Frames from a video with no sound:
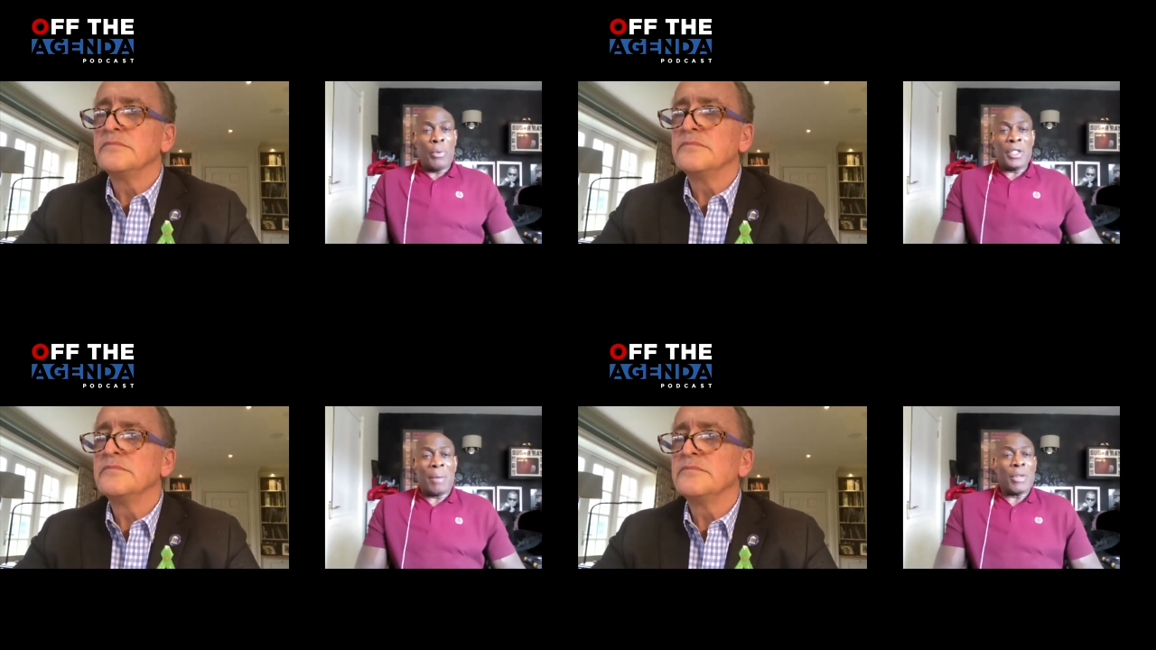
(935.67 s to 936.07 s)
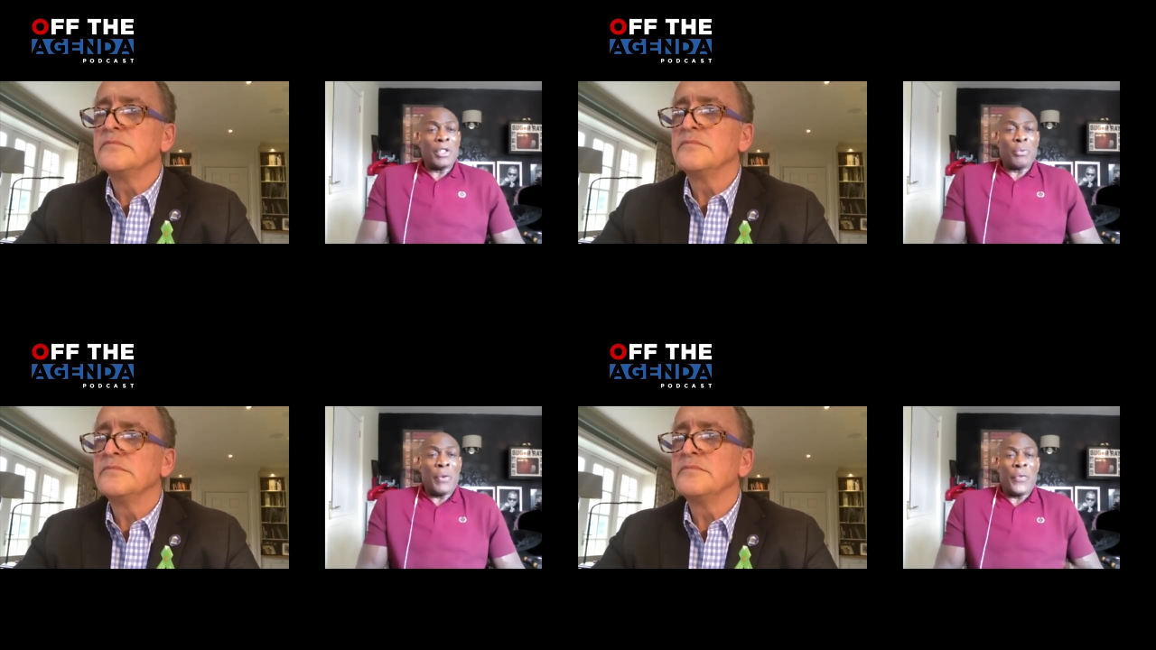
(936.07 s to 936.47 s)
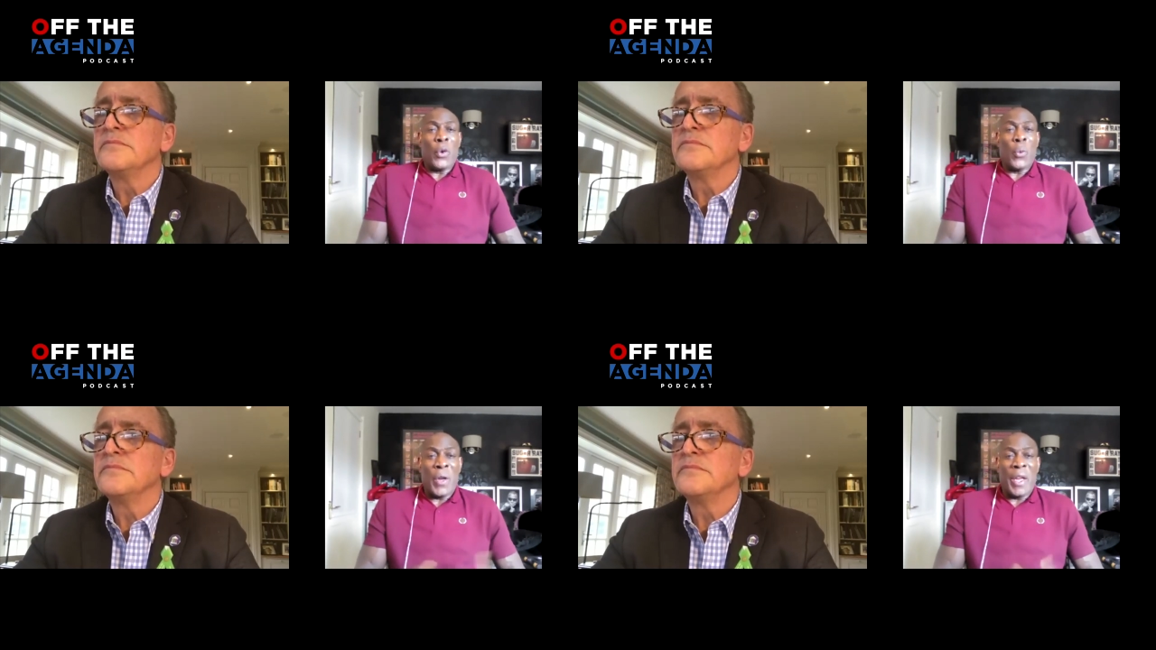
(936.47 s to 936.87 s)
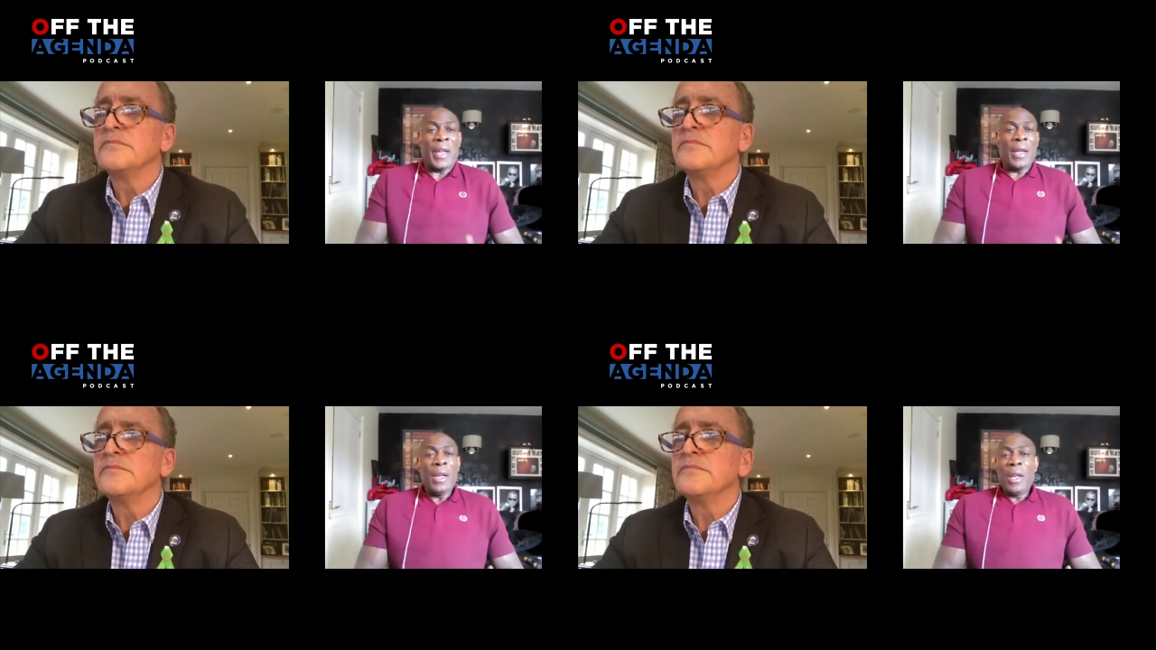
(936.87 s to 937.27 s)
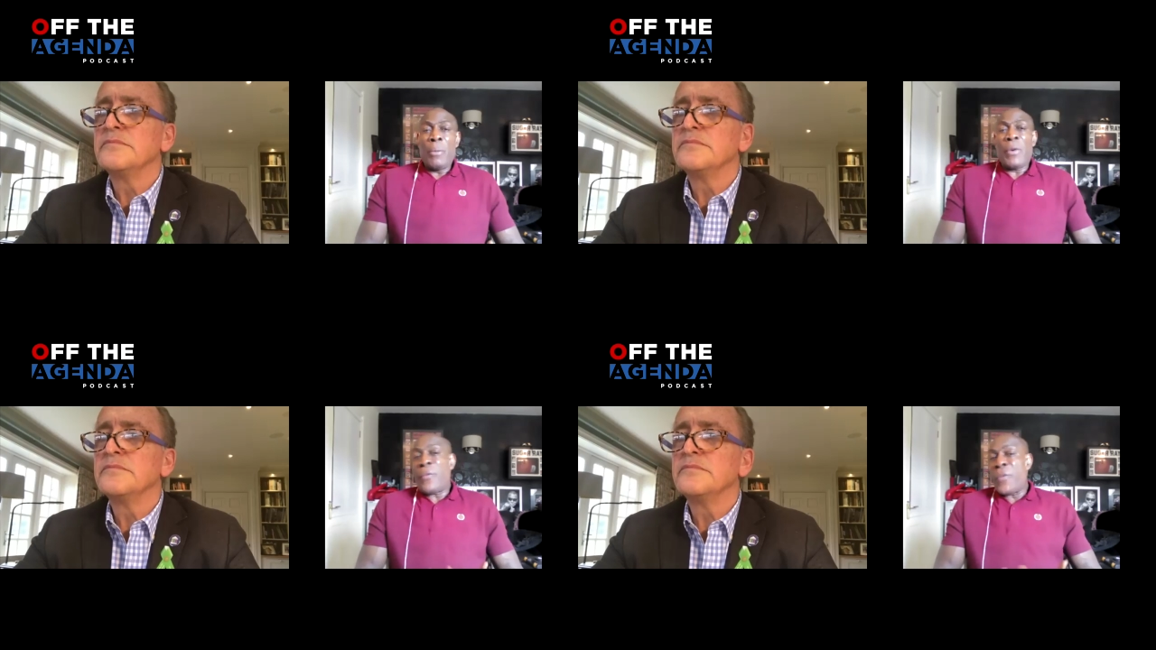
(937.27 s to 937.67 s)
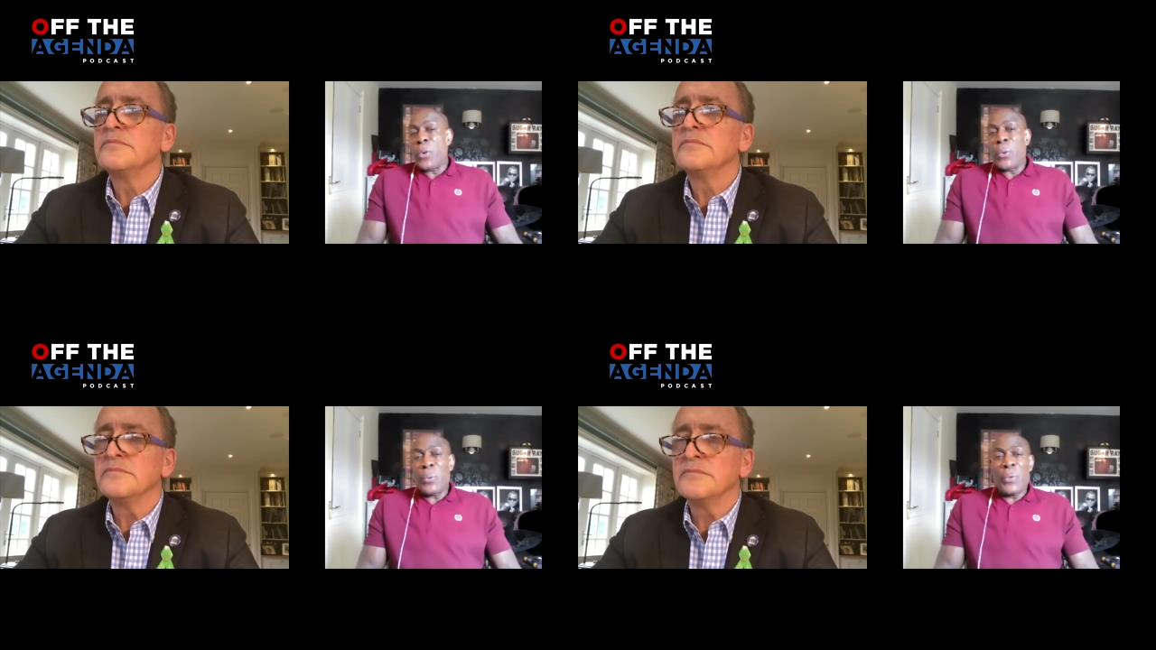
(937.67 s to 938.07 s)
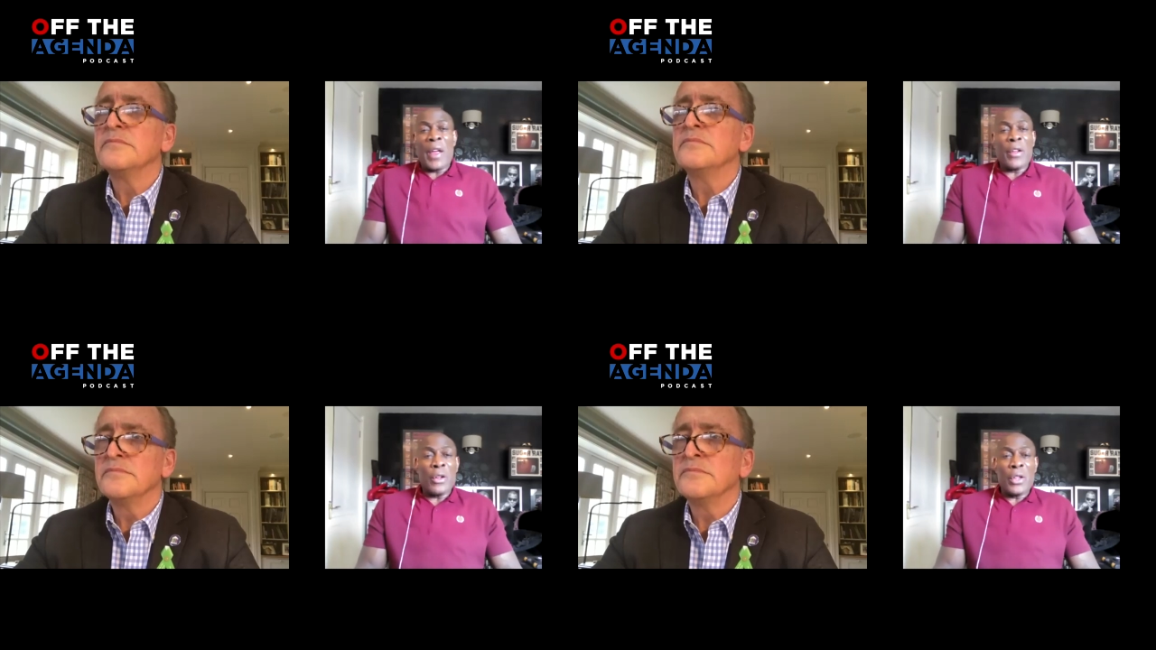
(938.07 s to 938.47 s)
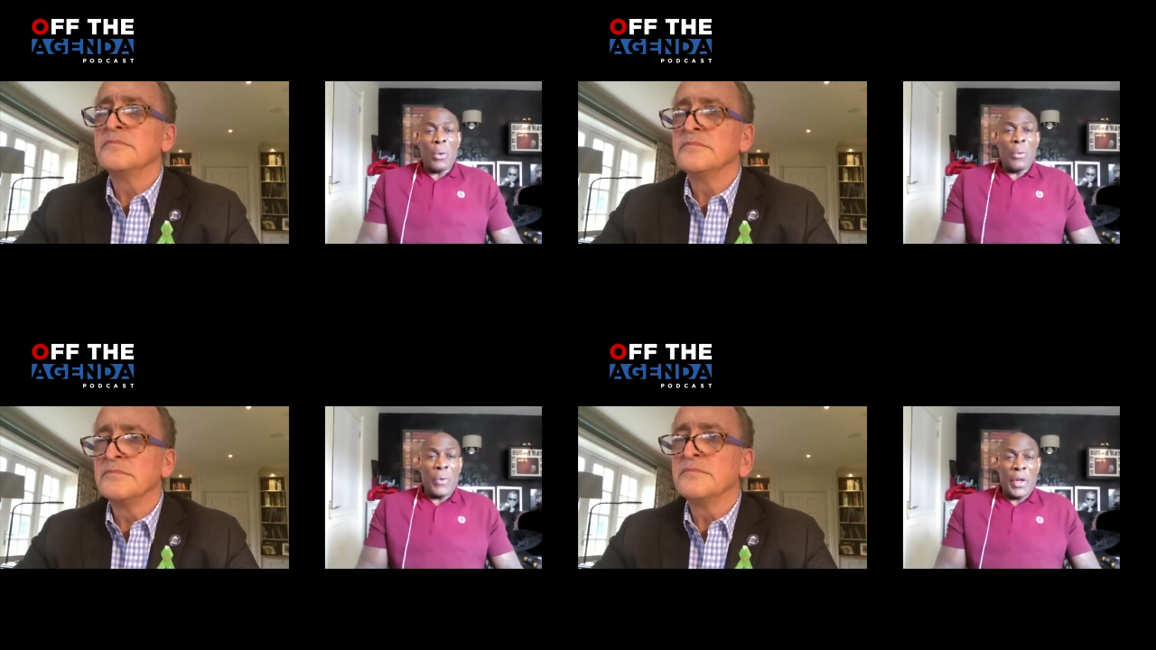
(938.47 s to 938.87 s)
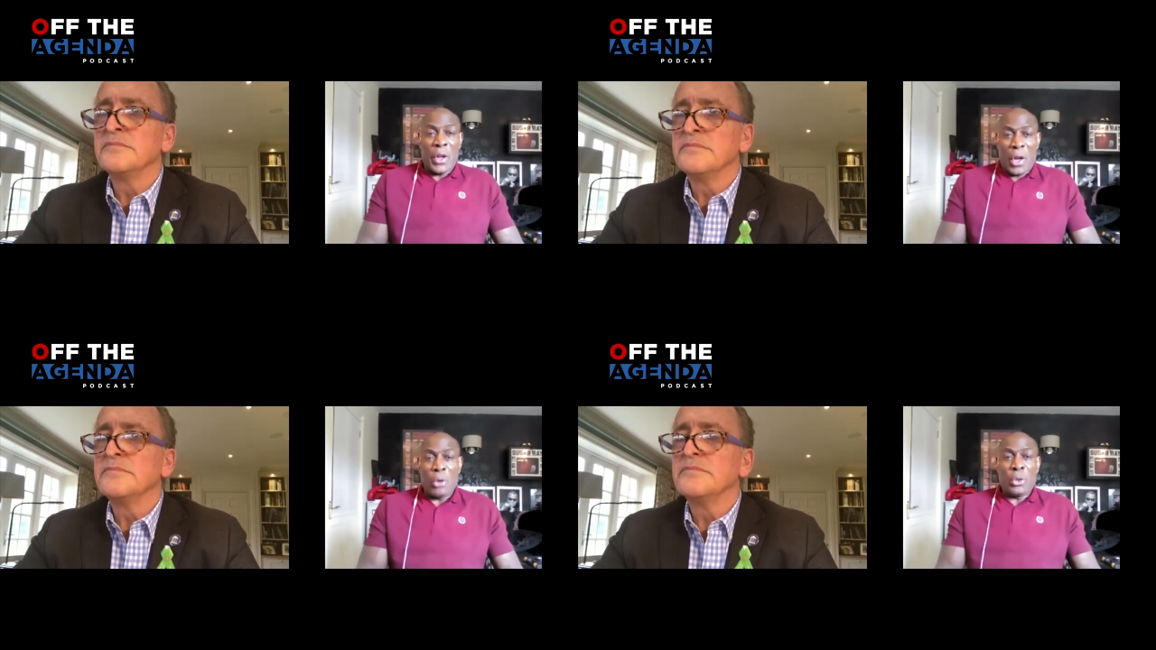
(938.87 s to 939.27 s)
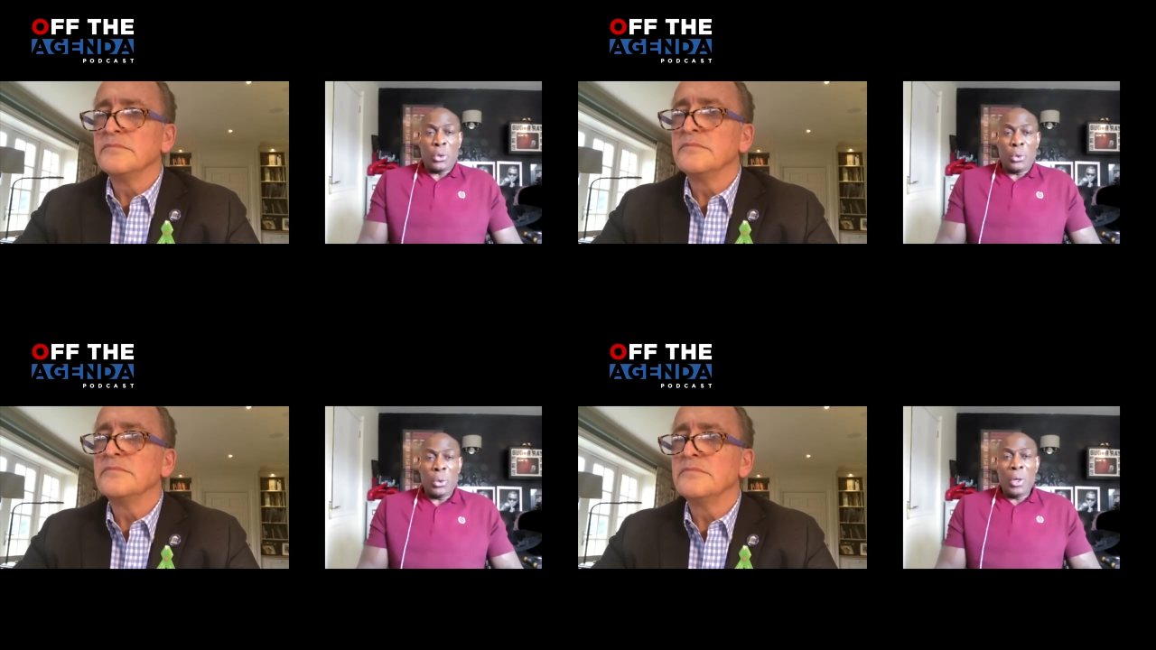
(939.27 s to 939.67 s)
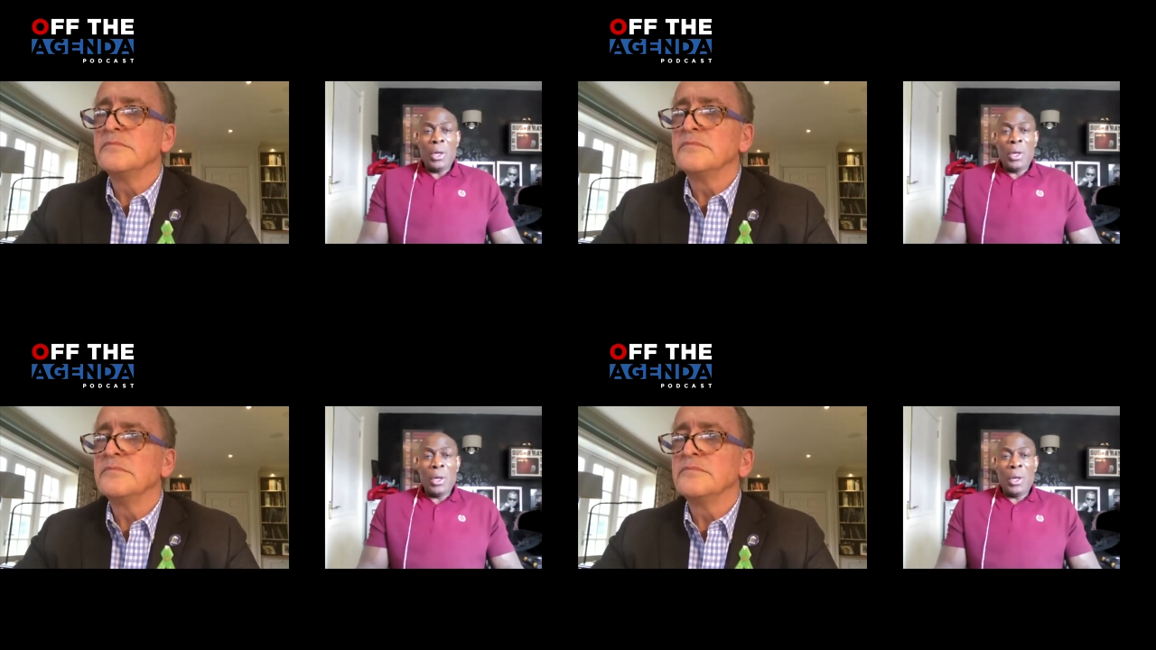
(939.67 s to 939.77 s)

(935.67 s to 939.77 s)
Speaker 1: Sometimes we feel weak and we feel we ain't got no one we can go to.